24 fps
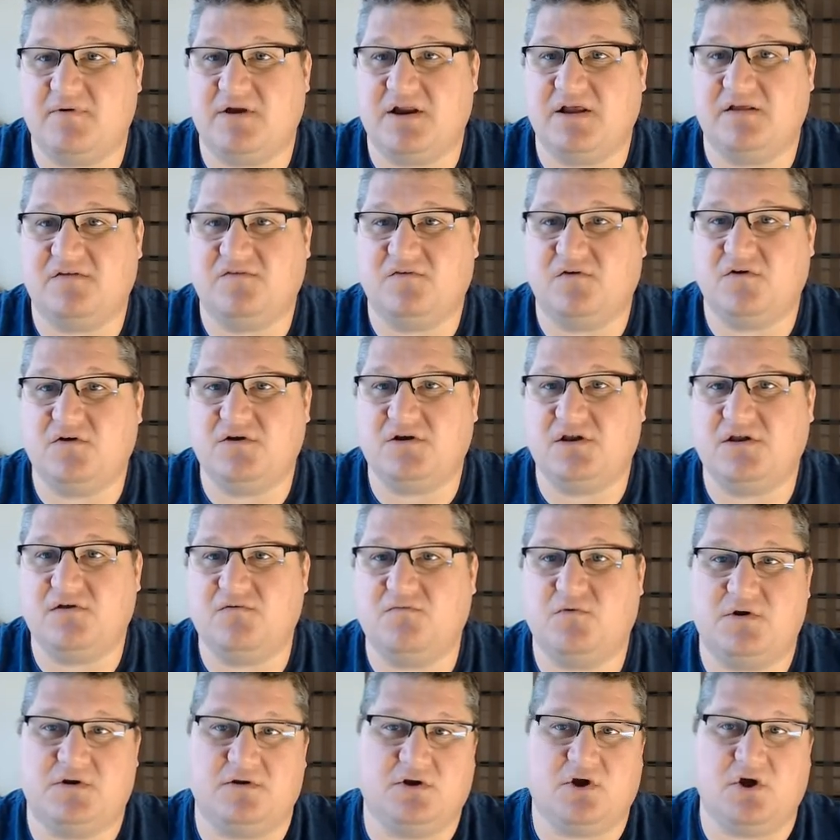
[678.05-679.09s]
but I certainly
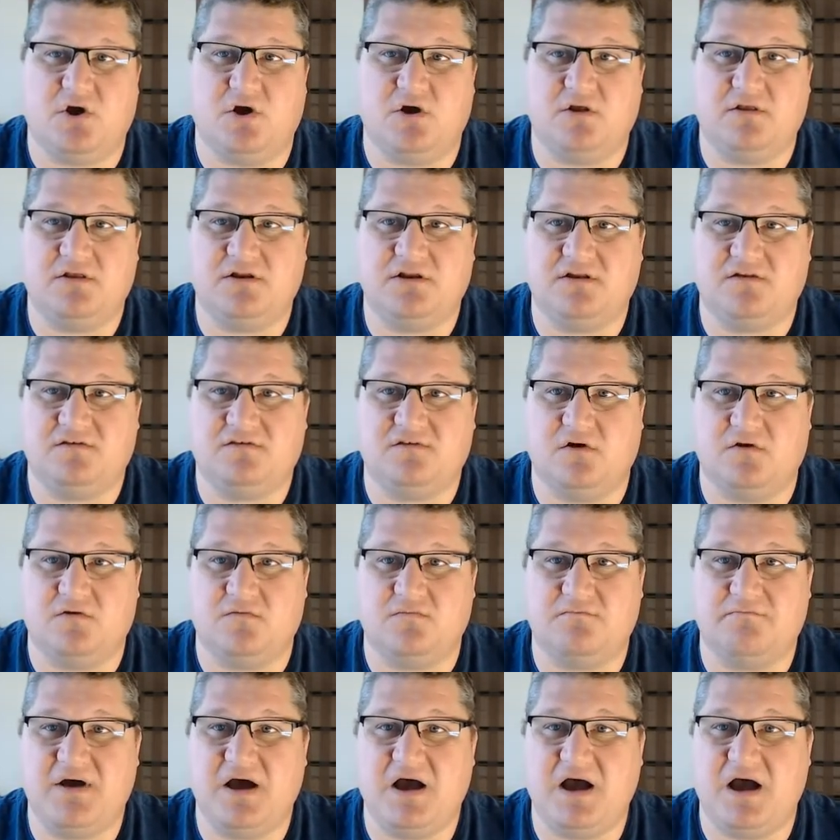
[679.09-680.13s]
wouldn't call it its
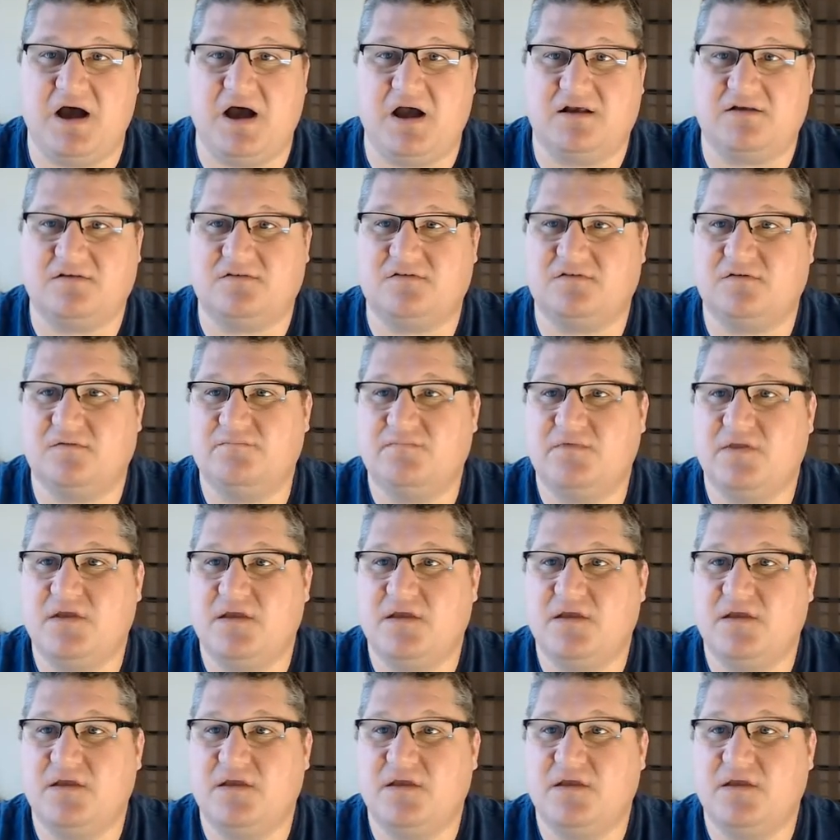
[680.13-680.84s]
own box.